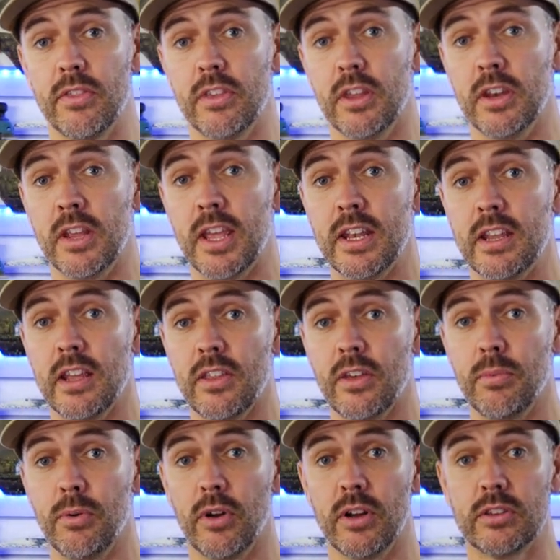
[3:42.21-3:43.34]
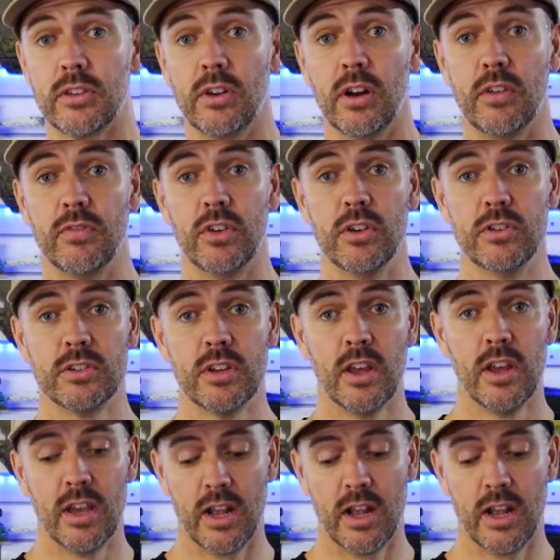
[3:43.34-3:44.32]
than any other product that I've used.